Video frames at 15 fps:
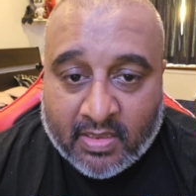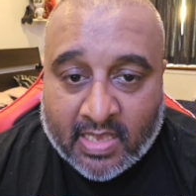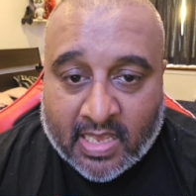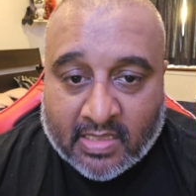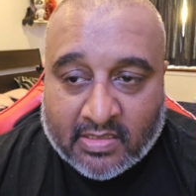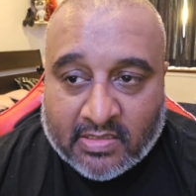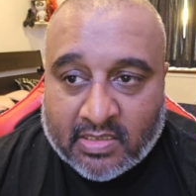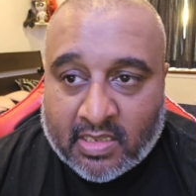
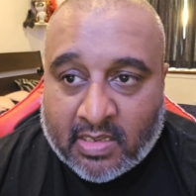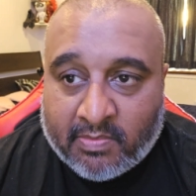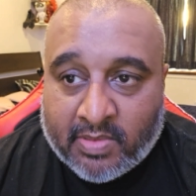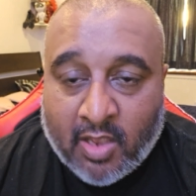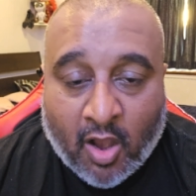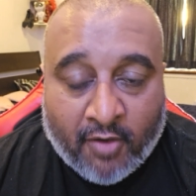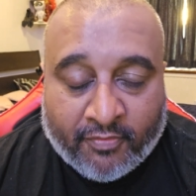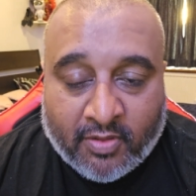get um,
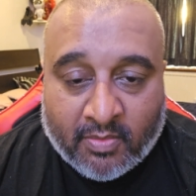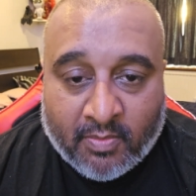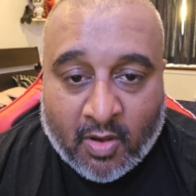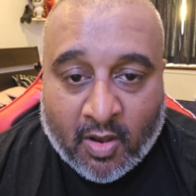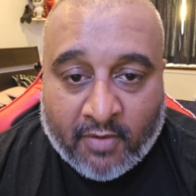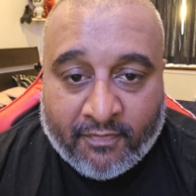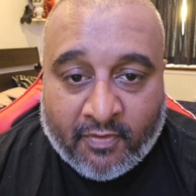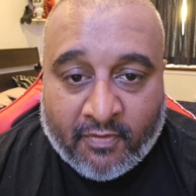the
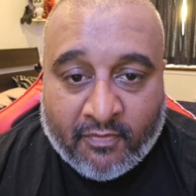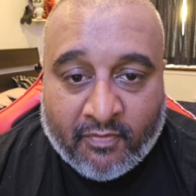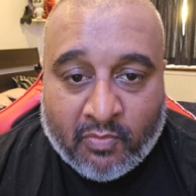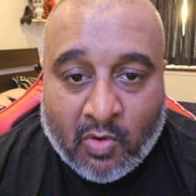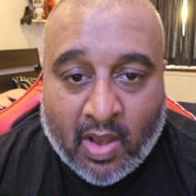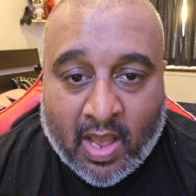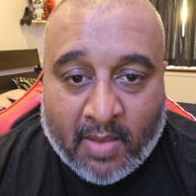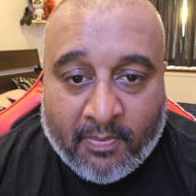aftermath of
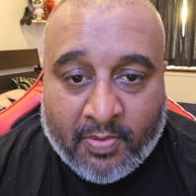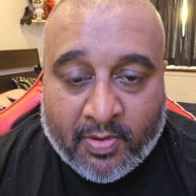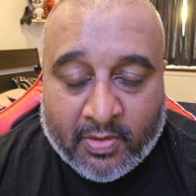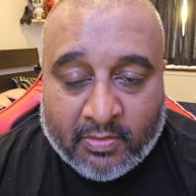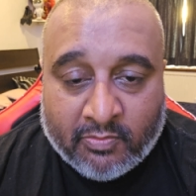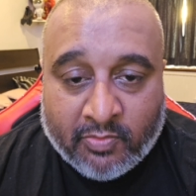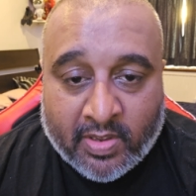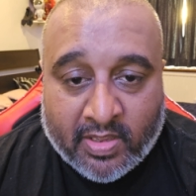what
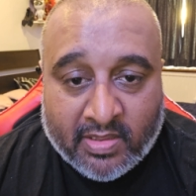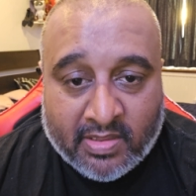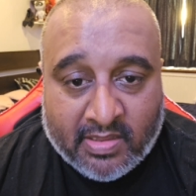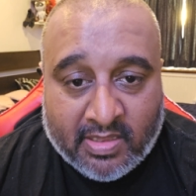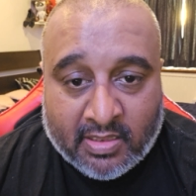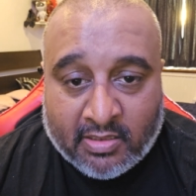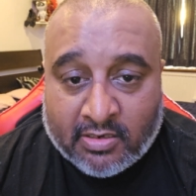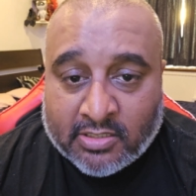happened
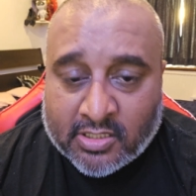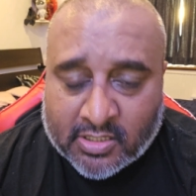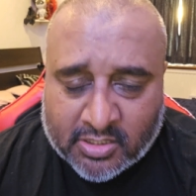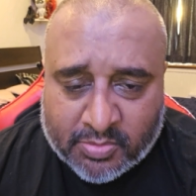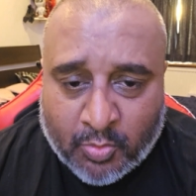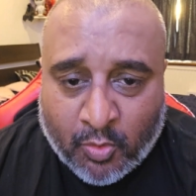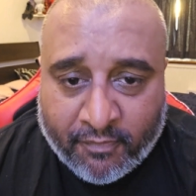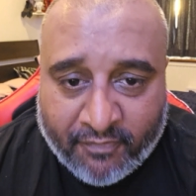when the, the, the,
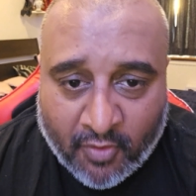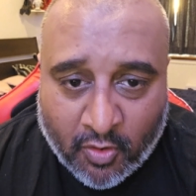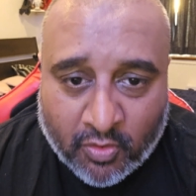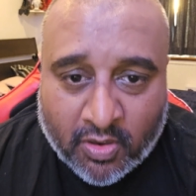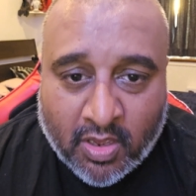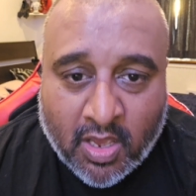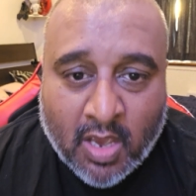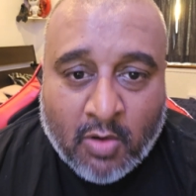small
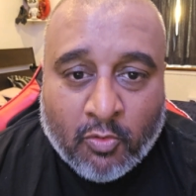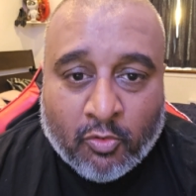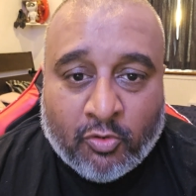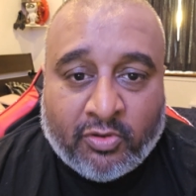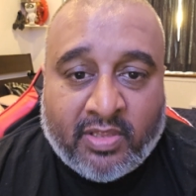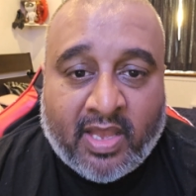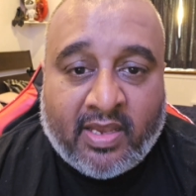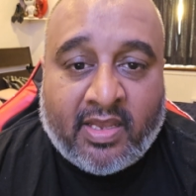folk
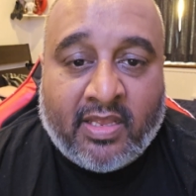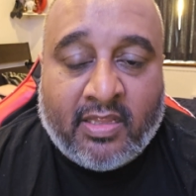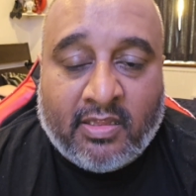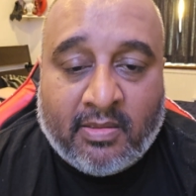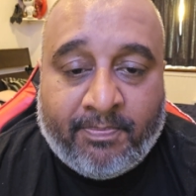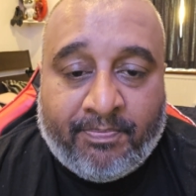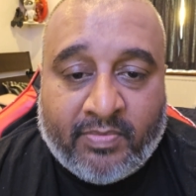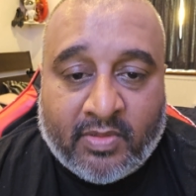were
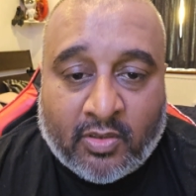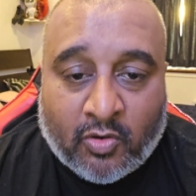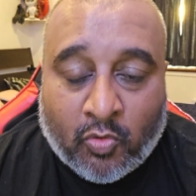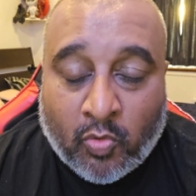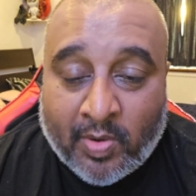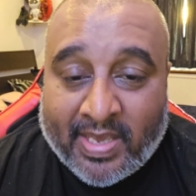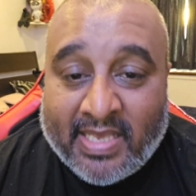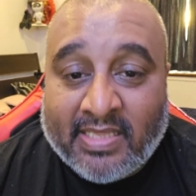attacking the
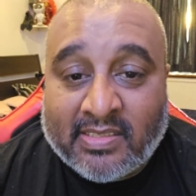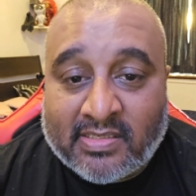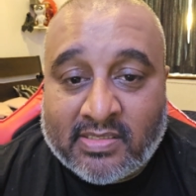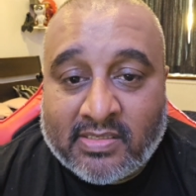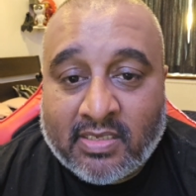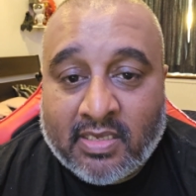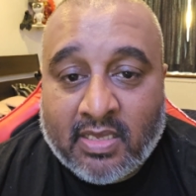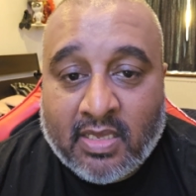
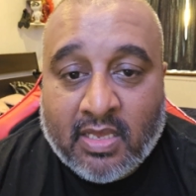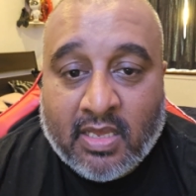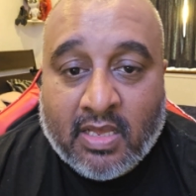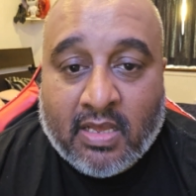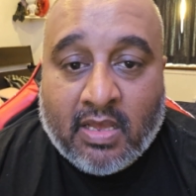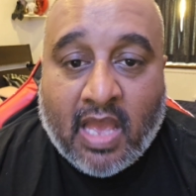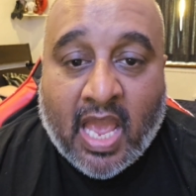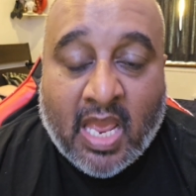queens.
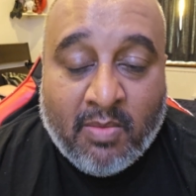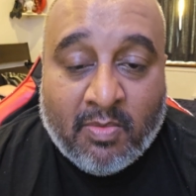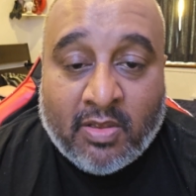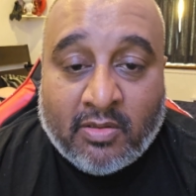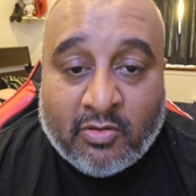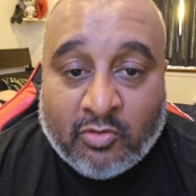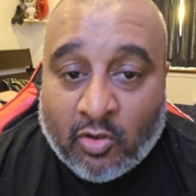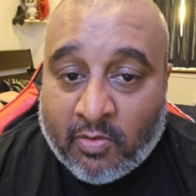
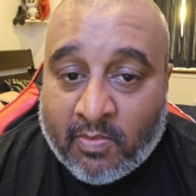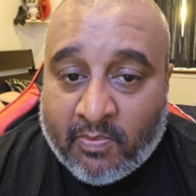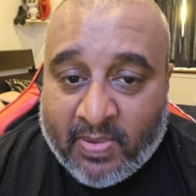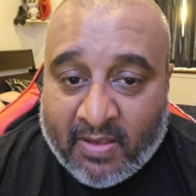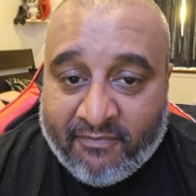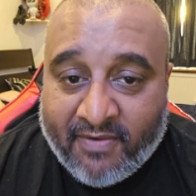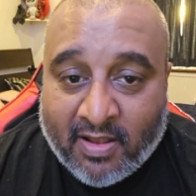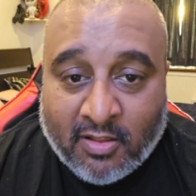Aemond, not a
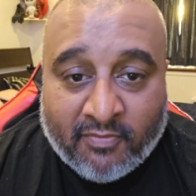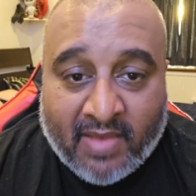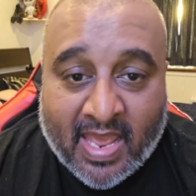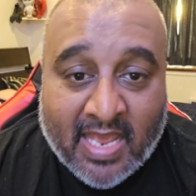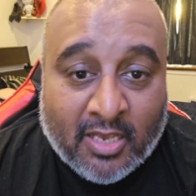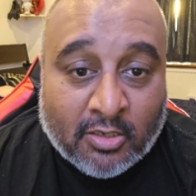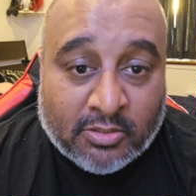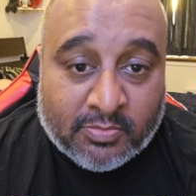big fan of
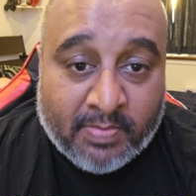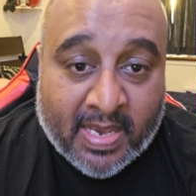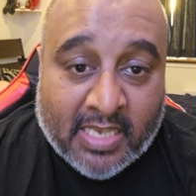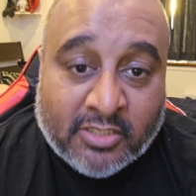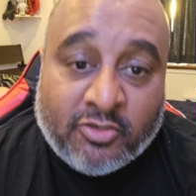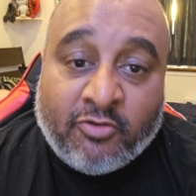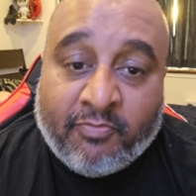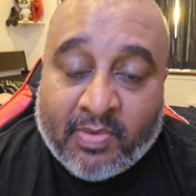Aegon's
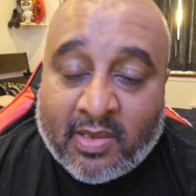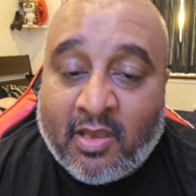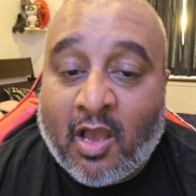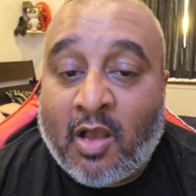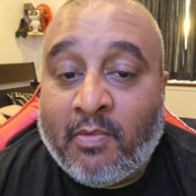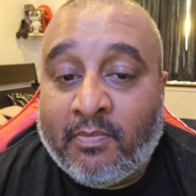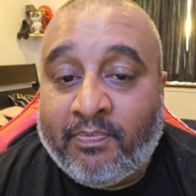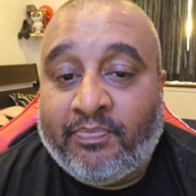mates who have
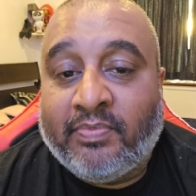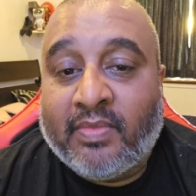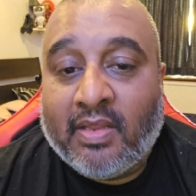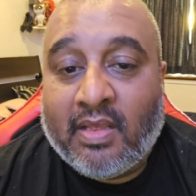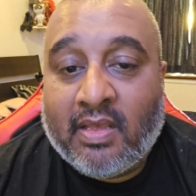become